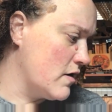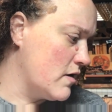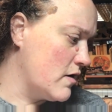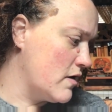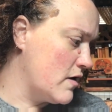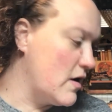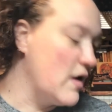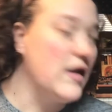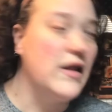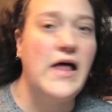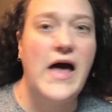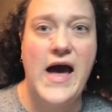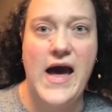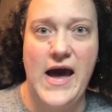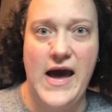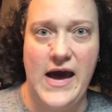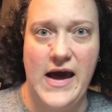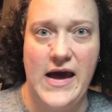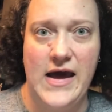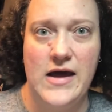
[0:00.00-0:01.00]

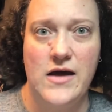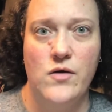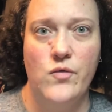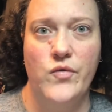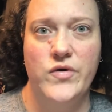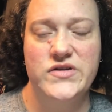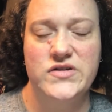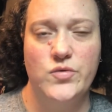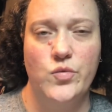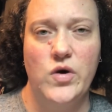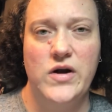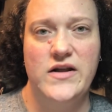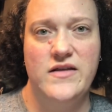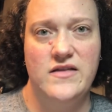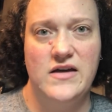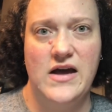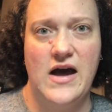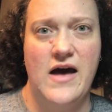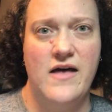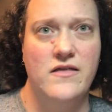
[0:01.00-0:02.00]
Clay was one of
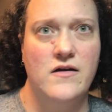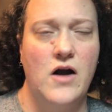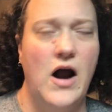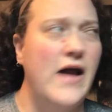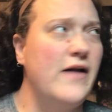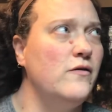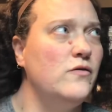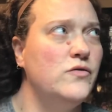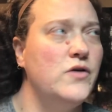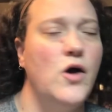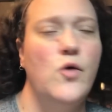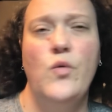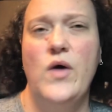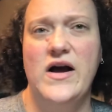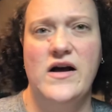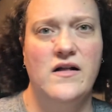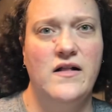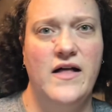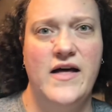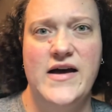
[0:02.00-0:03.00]
the other. I don't know what
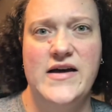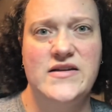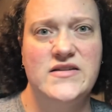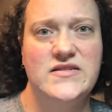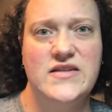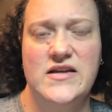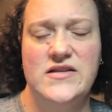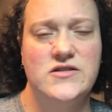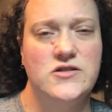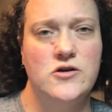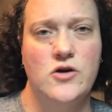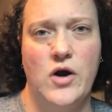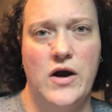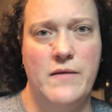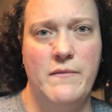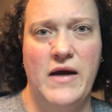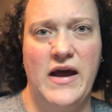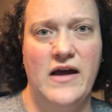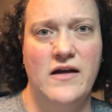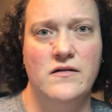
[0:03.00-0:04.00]
Clay's Instagram
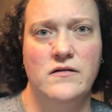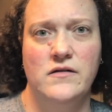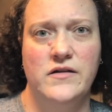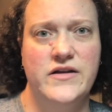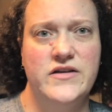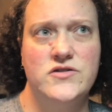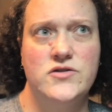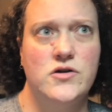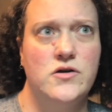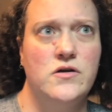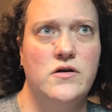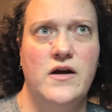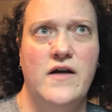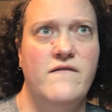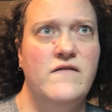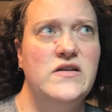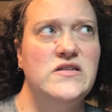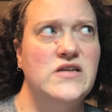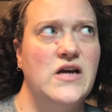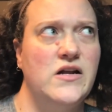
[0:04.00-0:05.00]
handle is or if
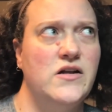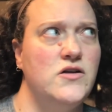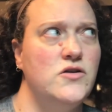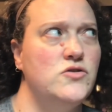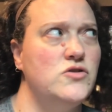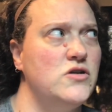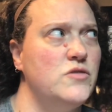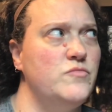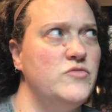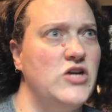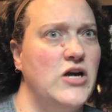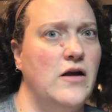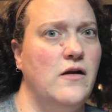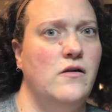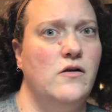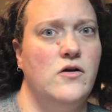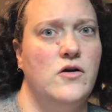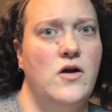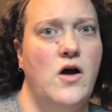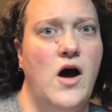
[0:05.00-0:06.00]
he's got a YouTube channel
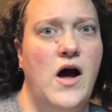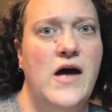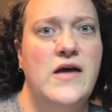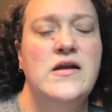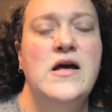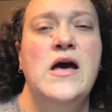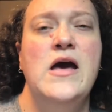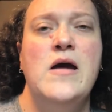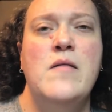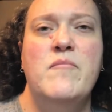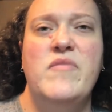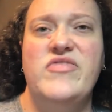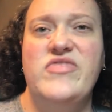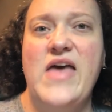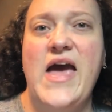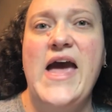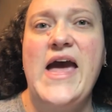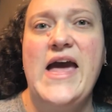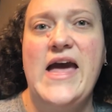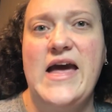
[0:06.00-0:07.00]
or not, but
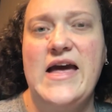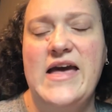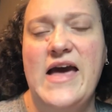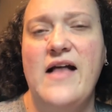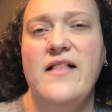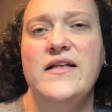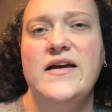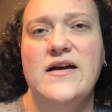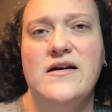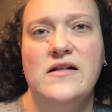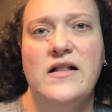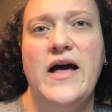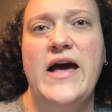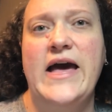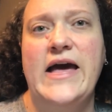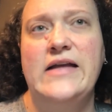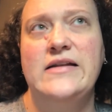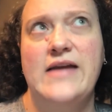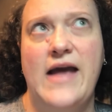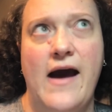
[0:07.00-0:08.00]
Kelly and
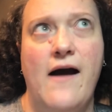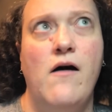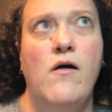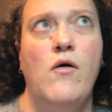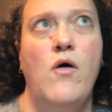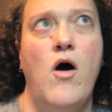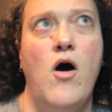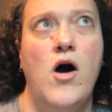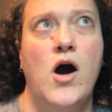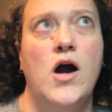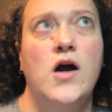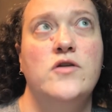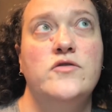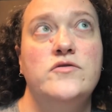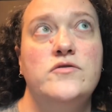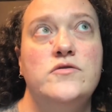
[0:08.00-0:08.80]
Clay now are